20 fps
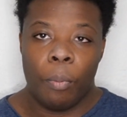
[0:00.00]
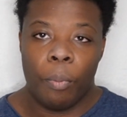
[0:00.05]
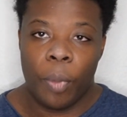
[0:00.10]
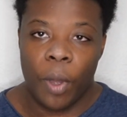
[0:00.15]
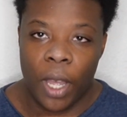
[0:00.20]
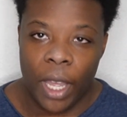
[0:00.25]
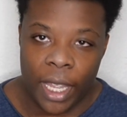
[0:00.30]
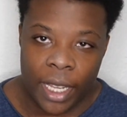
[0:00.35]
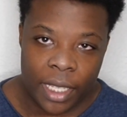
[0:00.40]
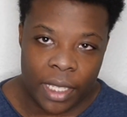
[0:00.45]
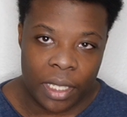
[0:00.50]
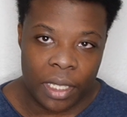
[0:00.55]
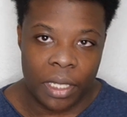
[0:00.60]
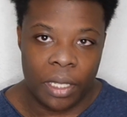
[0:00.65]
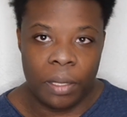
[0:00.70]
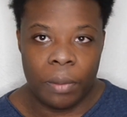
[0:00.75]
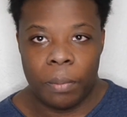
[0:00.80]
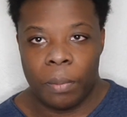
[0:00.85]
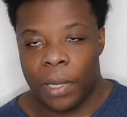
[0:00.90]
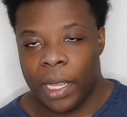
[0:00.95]
But
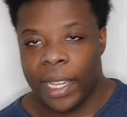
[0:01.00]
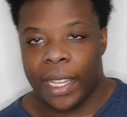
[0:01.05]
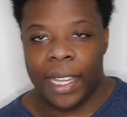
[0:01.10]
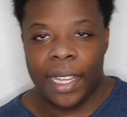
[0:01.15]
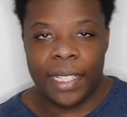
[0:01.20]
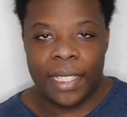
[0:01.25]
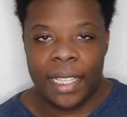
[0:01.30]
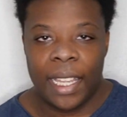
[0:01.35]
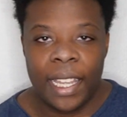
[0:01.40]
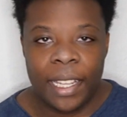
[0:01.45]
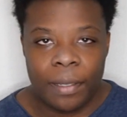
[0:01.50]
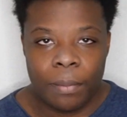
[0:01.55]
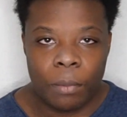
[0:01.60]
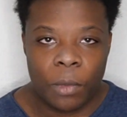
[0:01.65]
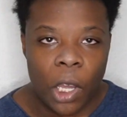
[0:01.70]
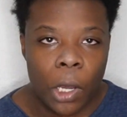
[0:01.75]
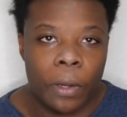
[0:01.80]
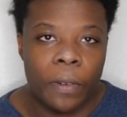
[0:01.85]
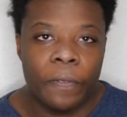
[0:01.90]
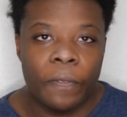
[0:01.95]
like I
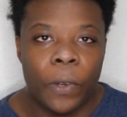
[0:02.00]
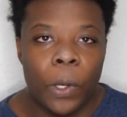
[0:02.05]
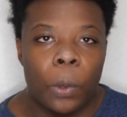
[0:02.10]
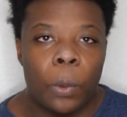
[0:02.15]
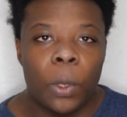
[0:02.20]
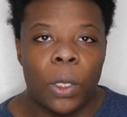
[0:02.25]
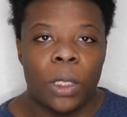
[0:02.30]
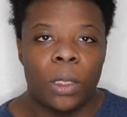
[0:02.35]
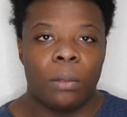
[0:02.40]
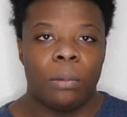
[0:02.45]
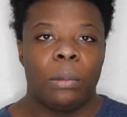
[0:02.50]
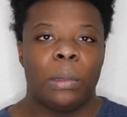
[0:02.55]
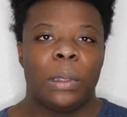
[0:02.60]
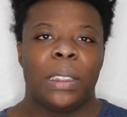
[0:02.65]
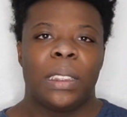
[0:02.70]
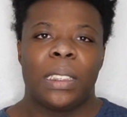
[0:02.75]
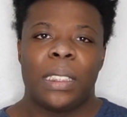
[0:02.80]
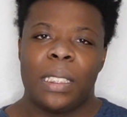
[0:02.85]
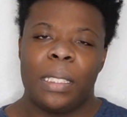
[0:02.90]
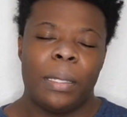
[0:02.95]
said, going forward,
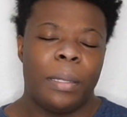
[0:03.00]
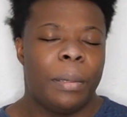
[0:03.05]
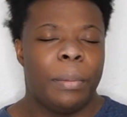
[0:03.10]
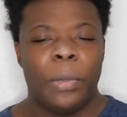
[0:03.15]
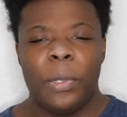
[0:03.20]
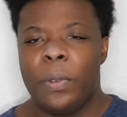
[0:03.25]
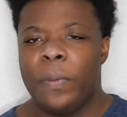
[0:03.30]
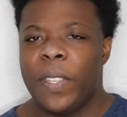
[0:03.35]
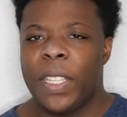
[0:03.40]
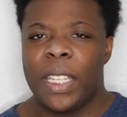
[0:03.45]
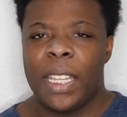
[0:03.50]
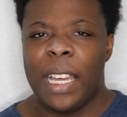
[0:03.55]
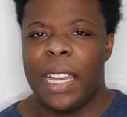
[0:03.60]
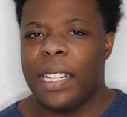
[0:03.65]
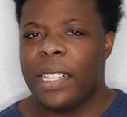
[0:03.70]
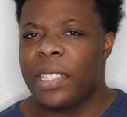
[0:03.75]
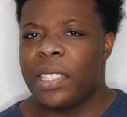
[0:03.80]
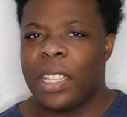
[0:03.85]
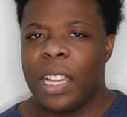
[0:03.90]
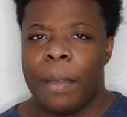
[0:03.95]
the movie
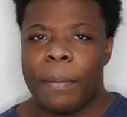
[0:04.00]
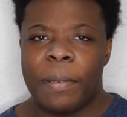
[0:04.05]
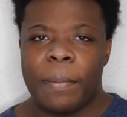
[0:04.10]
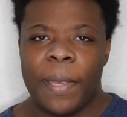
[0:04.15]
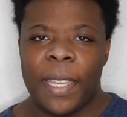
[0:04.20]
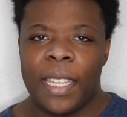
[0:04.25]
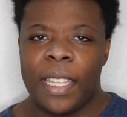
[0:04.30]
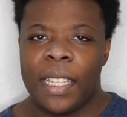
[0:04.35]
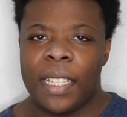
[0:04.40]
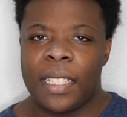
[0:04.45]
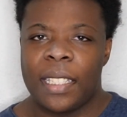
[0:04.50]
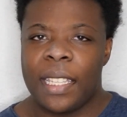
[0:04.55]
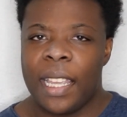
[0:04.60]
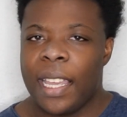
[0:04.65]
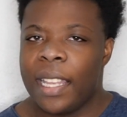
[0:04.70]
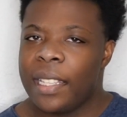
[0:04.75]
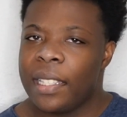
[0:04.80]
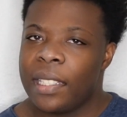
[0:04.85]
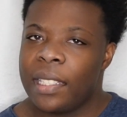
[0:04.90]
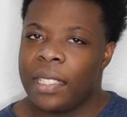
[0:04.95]
kind of stops making
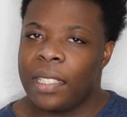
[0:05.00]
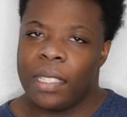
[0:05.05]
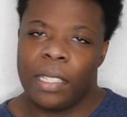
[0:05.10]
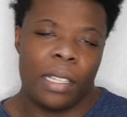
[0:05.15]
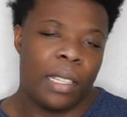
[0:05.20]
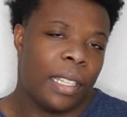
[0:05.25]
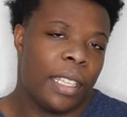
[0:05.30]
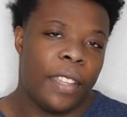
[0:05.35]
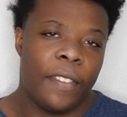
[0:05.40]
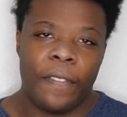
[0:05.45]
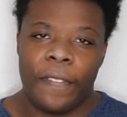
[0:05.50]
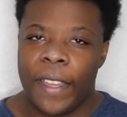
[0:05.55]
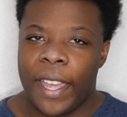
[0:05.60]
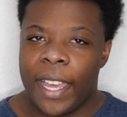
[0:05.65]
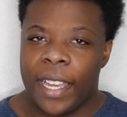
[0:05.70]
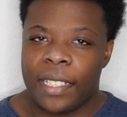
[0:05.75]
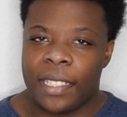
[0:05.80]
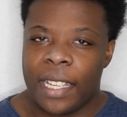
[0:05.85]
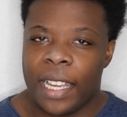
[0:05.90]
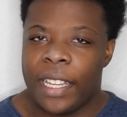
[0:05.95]
sense. In
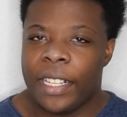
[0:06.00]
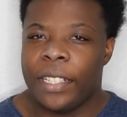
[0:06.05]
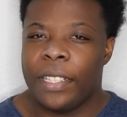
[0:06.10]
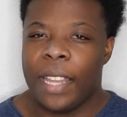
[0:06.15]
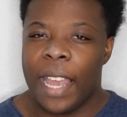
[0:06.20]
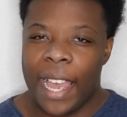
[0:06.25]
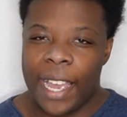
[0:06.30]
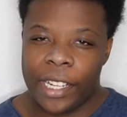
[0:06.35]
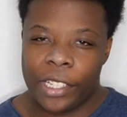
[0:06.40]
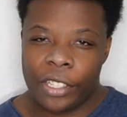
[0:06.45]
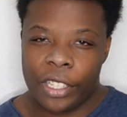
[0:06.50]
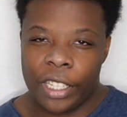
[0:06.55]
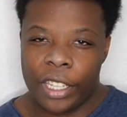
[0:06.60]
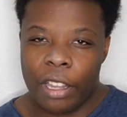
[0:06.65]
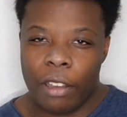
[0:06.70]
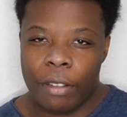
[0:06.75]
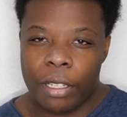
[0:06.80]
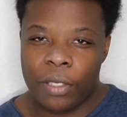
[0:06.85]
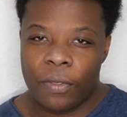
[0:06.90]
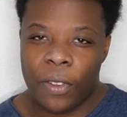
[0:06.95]
fact, I'd actually
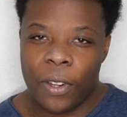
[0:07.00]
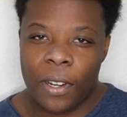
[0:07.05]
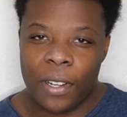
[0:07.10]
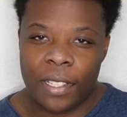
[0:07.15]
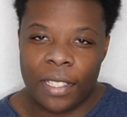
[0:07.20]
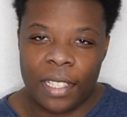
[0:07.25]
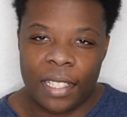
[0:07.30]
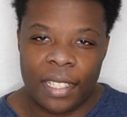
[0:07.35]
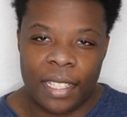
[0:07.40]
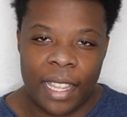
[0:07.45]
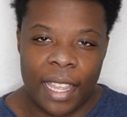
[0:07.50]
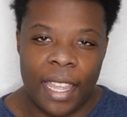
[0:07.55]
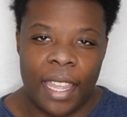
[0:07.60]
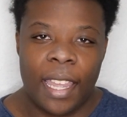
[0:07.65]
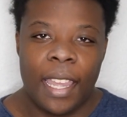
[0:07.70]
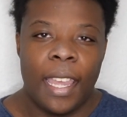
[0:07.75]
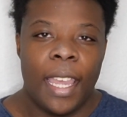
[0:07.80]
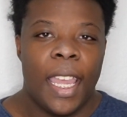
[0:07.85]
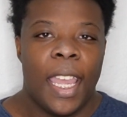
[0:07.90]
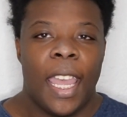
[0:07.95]
go as far as to
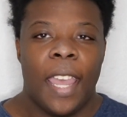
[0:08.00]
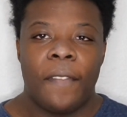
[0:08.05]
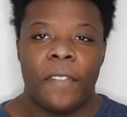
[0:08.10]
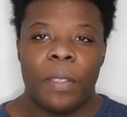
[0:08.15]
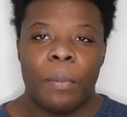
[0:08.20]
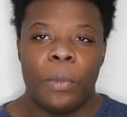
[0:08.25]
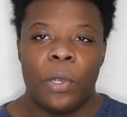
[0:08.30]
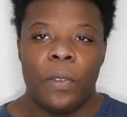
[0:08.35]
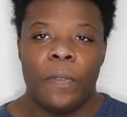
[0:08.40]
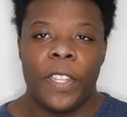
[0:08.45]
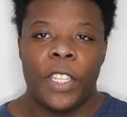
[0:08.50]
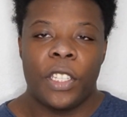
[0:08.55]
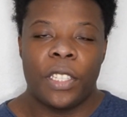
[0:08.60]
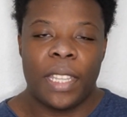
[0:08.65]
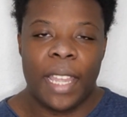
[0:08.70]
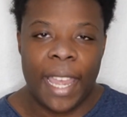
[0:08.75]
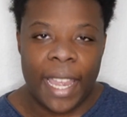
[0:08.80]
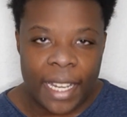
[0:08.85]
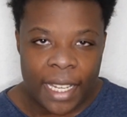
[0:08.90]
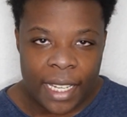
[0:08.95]
say if the movie
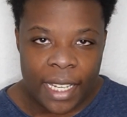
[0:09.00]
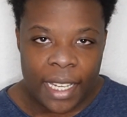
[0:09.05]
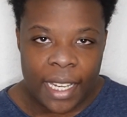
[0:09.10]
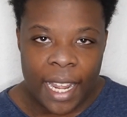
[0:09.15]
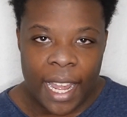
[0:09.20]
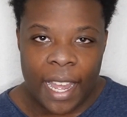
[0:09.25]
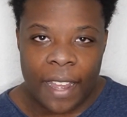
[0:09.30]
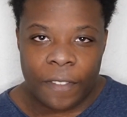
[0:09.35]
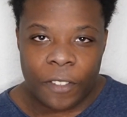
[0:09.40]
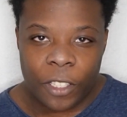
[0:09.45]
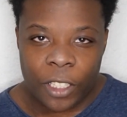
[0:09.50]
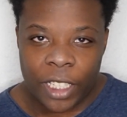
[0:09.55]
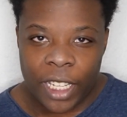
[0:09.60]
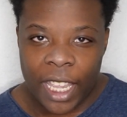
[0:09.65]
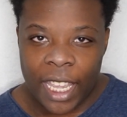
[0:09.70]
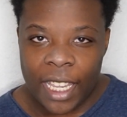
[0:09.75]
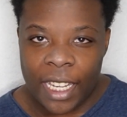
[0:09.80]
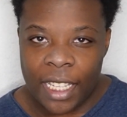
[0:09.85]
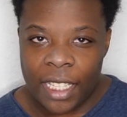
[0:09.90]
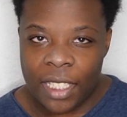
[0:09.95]
just ended after
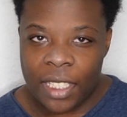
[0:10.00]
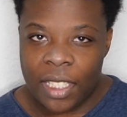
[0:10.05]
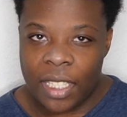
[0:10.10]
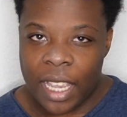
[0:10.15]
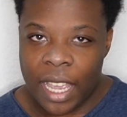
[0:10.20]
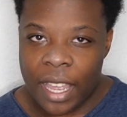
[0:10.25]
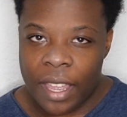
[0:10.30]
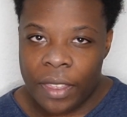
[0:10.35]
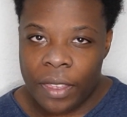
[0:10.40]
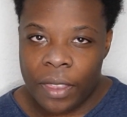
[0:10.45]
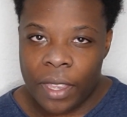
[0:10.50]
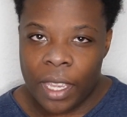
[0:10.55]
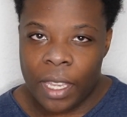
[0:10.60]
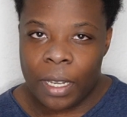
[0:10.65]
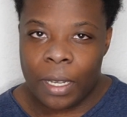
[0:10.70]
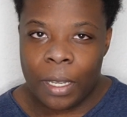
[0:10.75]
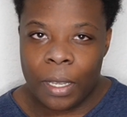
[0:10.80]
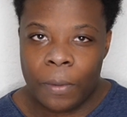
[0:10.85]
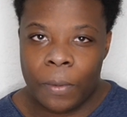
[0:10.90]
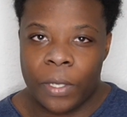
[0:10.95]
Katie's death
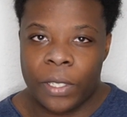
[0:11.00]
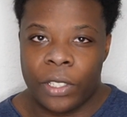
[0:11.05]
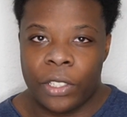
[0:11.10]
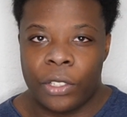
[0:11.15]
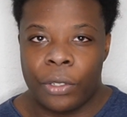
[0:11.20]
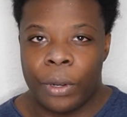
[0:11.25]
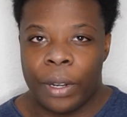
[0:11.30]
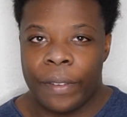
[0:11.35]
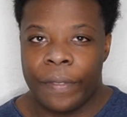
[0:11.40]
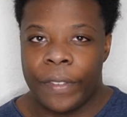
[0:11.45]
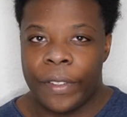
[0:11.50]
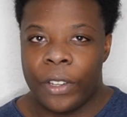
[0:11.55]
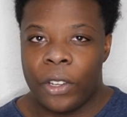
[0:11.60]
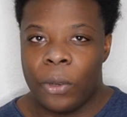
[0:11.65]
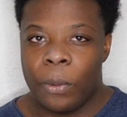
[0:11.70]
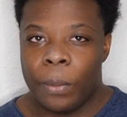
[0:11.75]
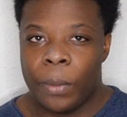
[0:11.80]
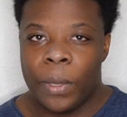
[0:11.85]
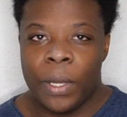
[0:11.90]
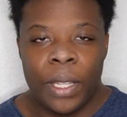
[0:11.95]
and it was a short
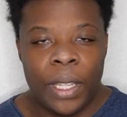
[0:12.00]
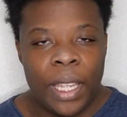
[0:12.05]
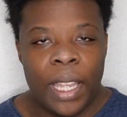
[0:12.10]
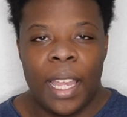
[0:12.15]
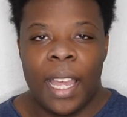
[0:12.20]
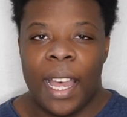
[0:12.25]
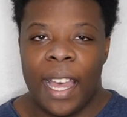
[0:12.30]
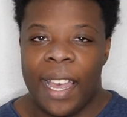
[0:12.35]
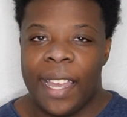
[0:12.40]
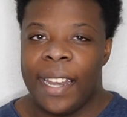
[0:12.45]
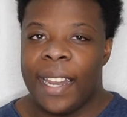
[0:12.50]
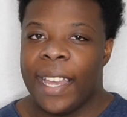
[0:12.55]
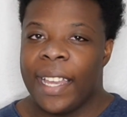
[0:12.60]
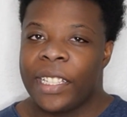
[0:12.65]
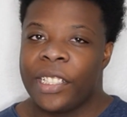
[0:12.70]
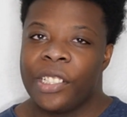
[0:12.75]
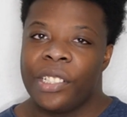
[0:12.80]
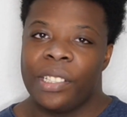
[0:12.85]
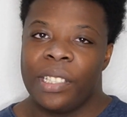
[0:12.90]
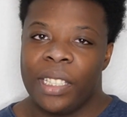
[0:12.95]
film, I'd
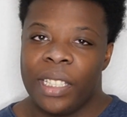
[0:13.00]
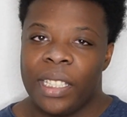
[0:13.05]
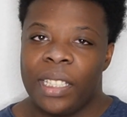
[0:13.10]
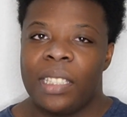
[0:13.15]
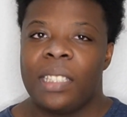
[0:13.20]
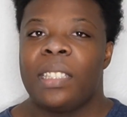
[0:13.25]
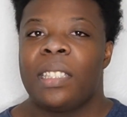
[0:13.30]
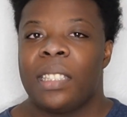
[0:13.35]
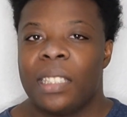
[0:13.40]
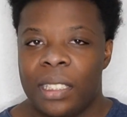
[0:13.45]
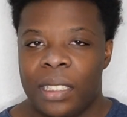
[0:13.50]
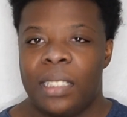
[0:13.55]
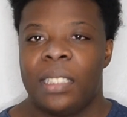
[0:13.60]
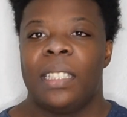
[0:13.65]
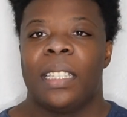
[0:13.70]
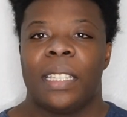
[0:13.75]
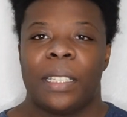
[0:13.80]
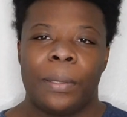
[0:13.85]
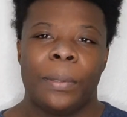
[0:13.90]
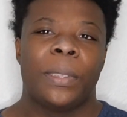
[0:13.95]
actually
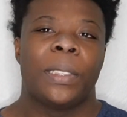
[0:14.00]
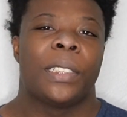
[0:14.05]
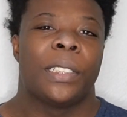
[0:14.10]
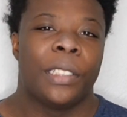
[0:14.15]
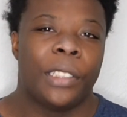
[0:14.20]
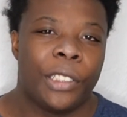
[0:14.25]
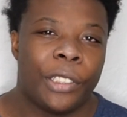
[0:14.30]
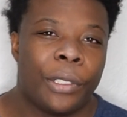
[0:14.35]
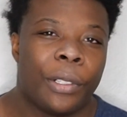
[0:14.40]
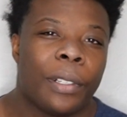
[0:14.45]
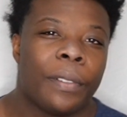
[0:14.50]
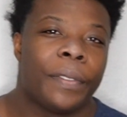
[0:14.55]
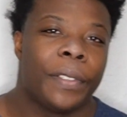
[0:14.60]
think it was a good short